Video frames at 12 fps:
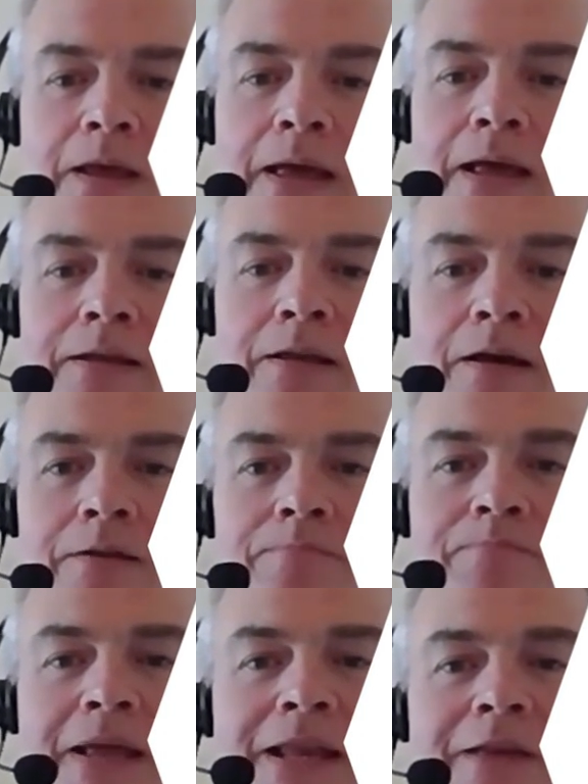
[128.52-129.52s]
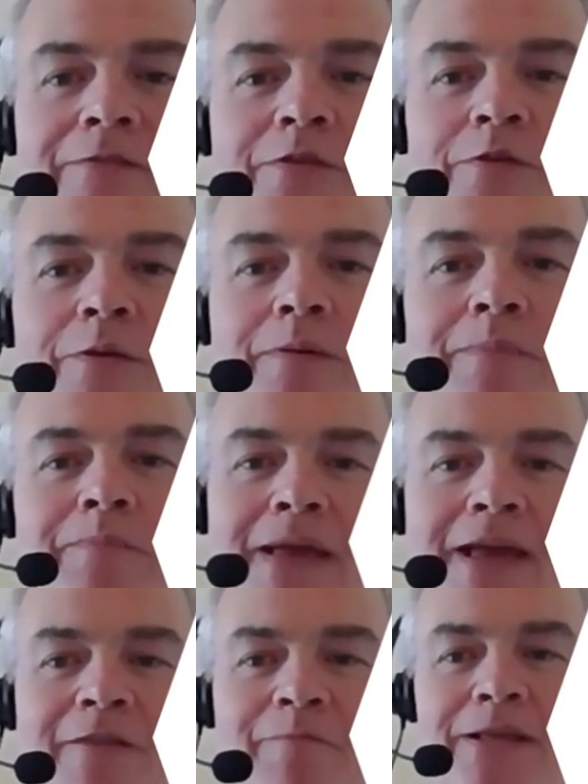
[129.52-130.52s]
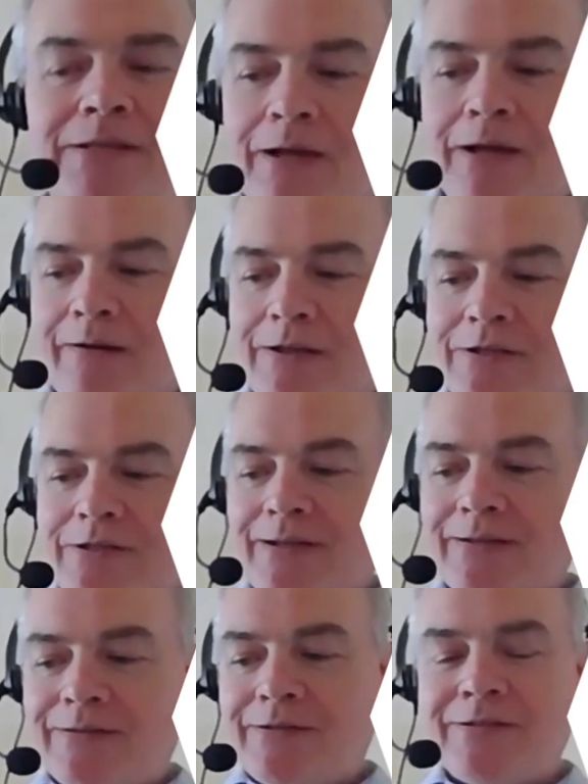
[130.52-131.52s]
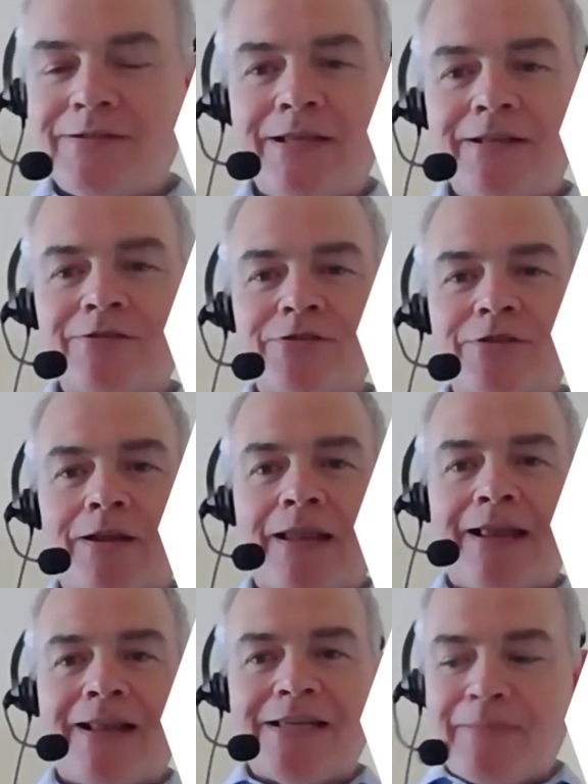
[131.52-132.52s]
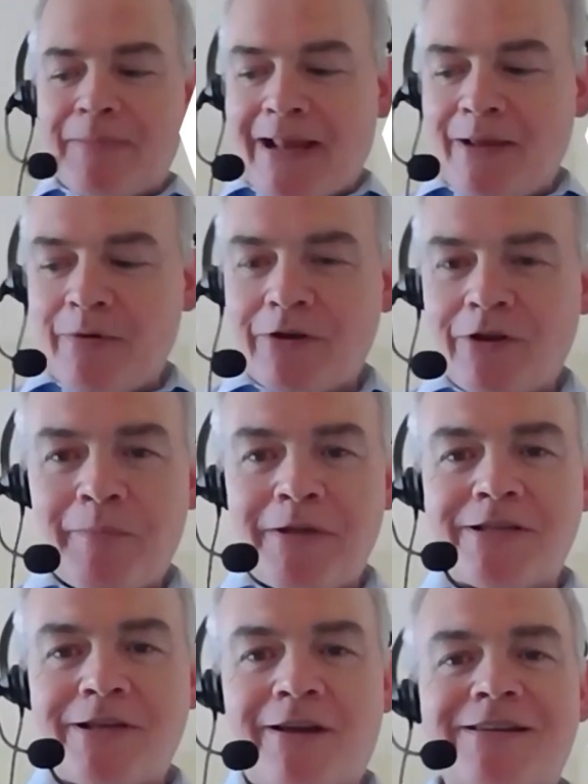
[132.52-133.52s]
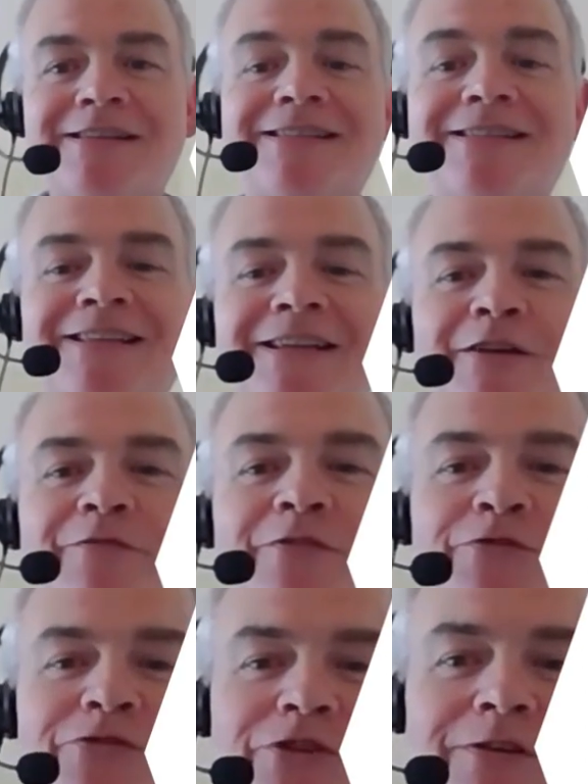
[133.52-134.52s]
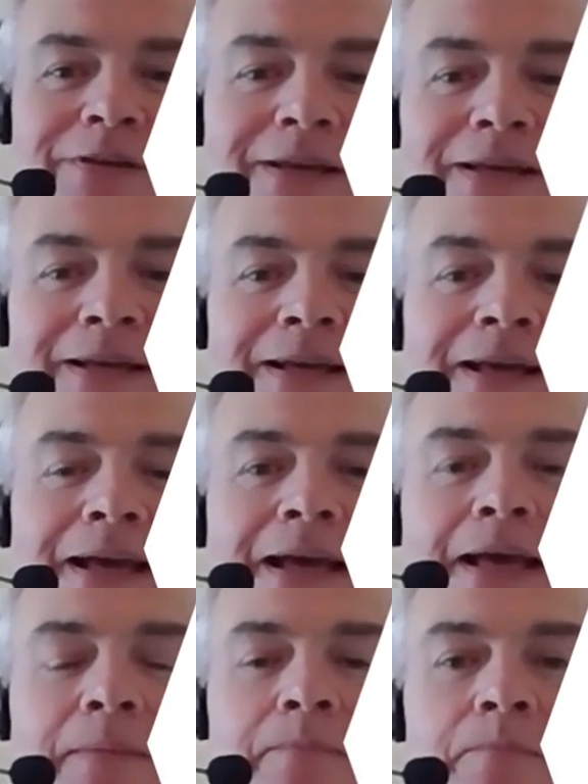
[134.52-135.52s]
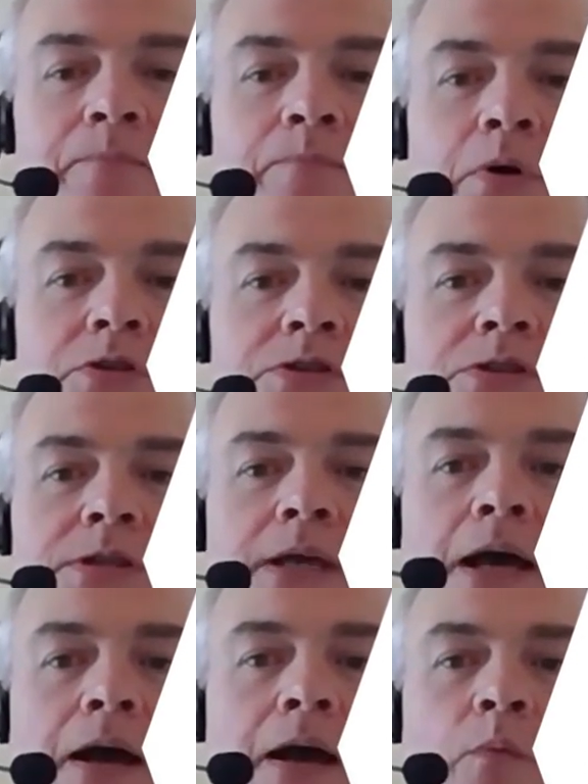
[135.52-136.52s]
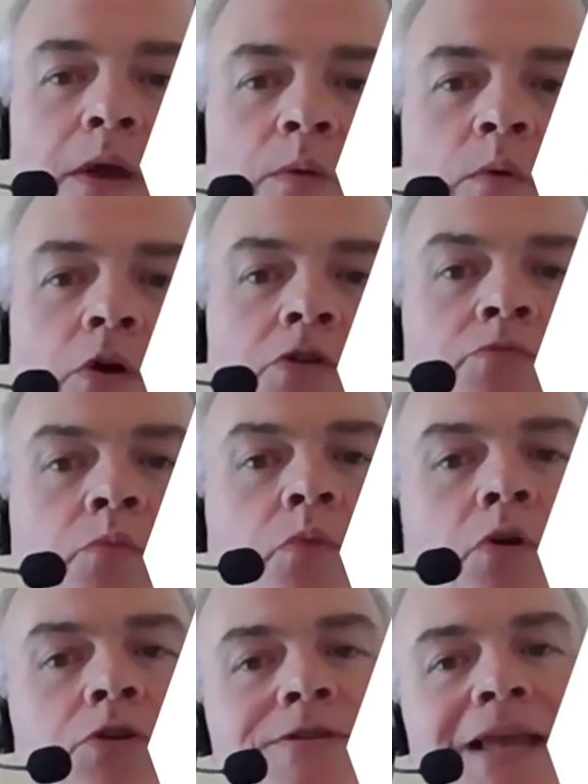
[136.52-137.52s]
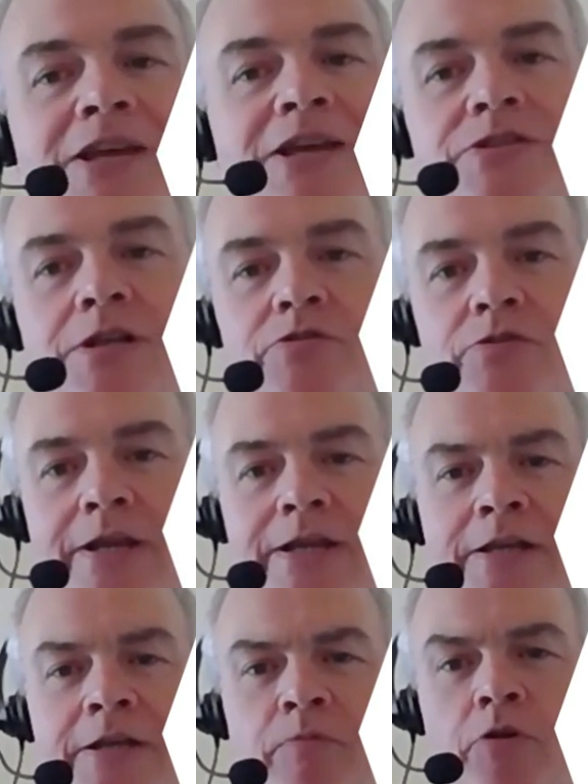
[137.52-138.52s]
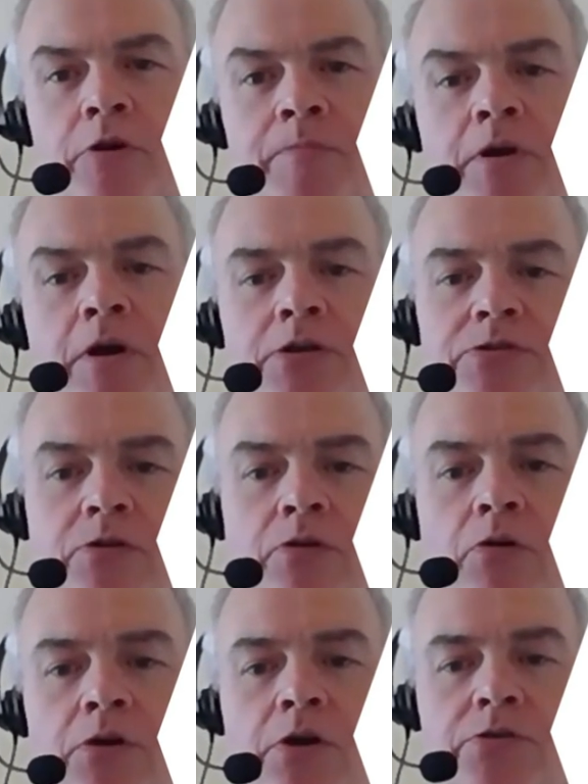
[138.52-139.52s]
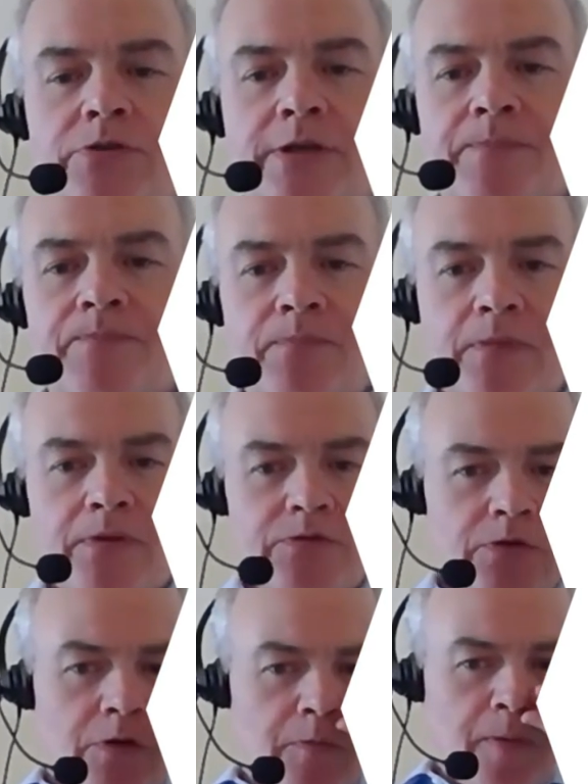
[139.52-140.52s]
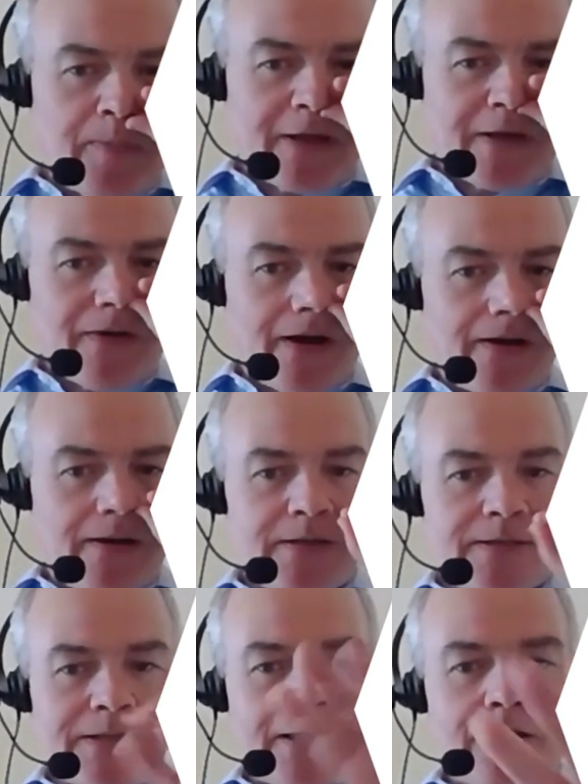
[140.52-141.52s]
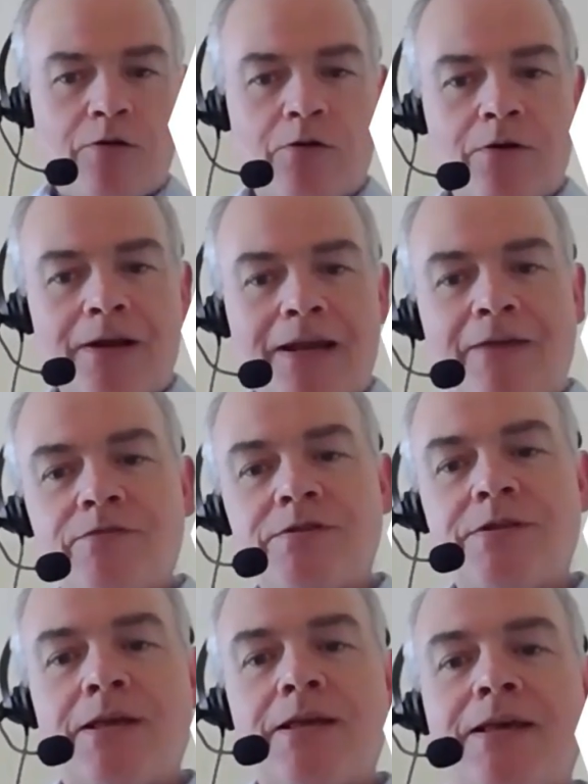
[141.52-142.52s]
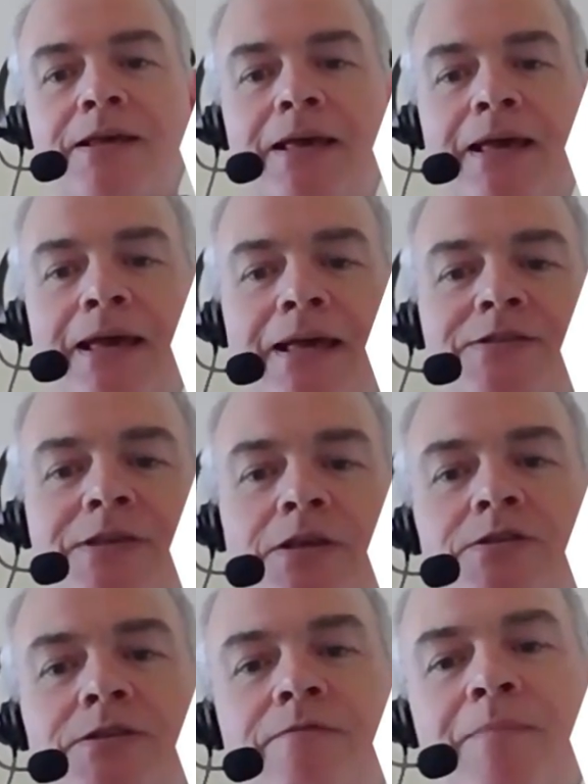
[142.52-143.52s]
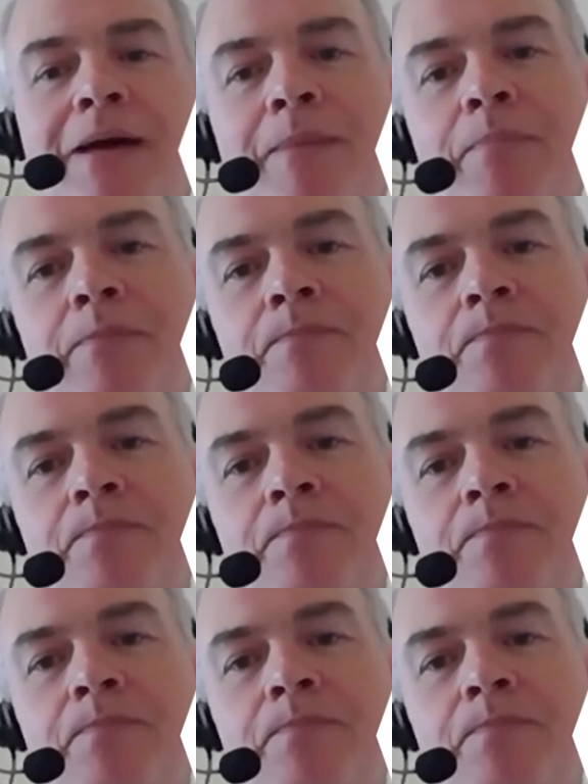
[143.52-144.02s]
and uh, not many of you may have been to Ireland, and indeed, there's not likely to be anyone coming to Ireland in the near future. Um, but uh, we won one national training program across the whole country. So the Republic of Ireland is that lower left uh, section of the map.